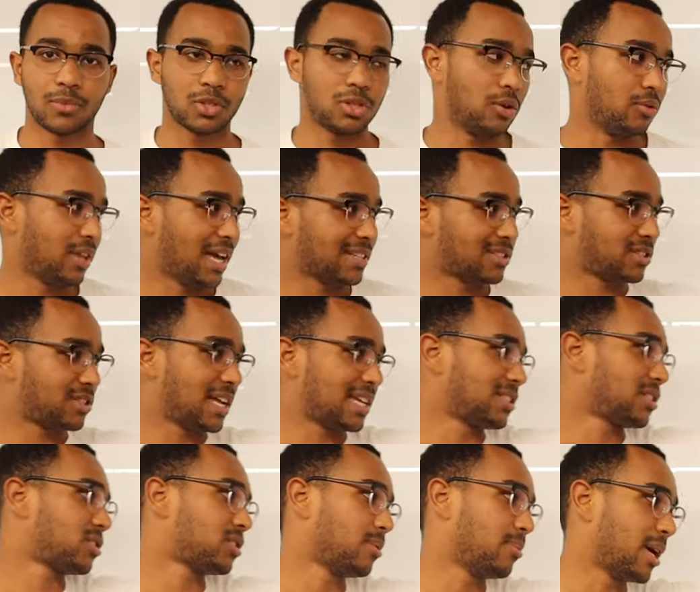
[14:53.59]
So that's,
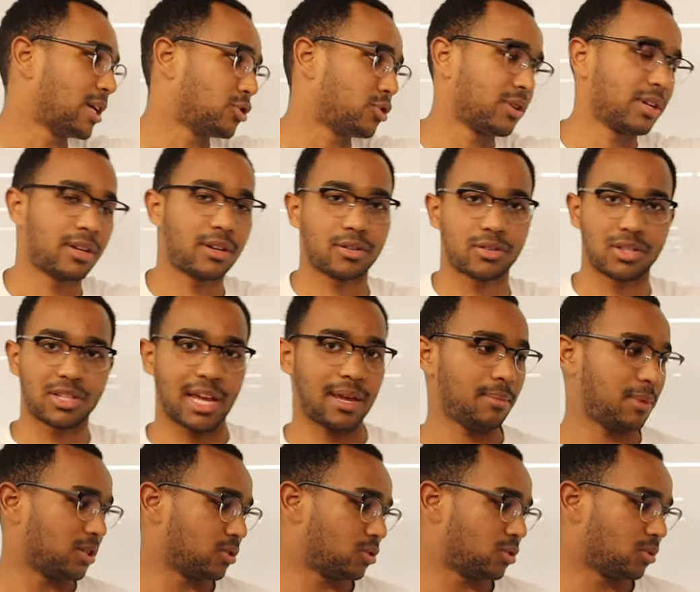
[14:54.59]
that's a symmetric
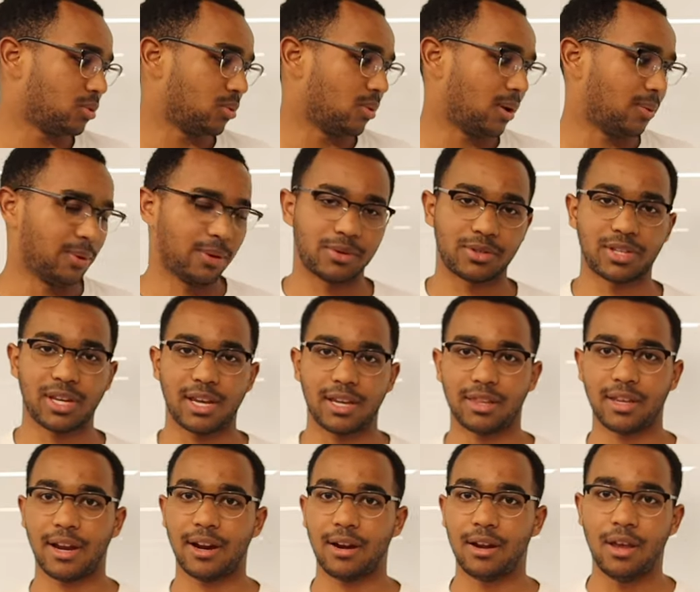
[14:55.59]
statement to what we were
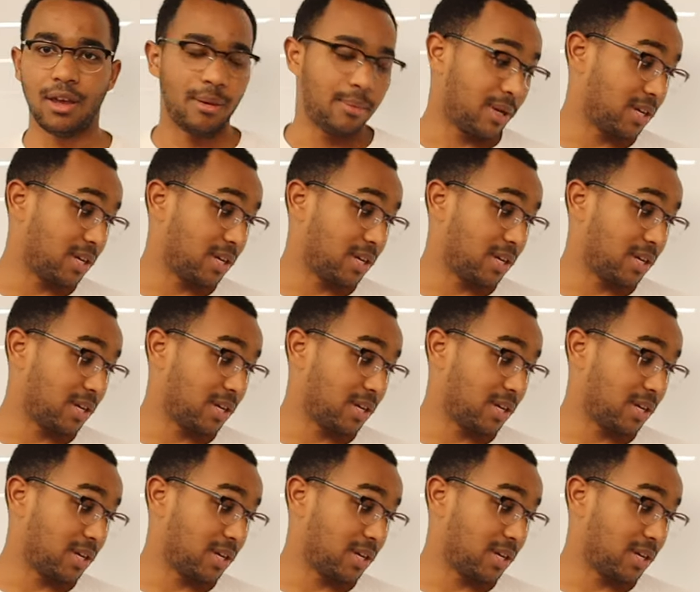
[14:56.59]
saying there.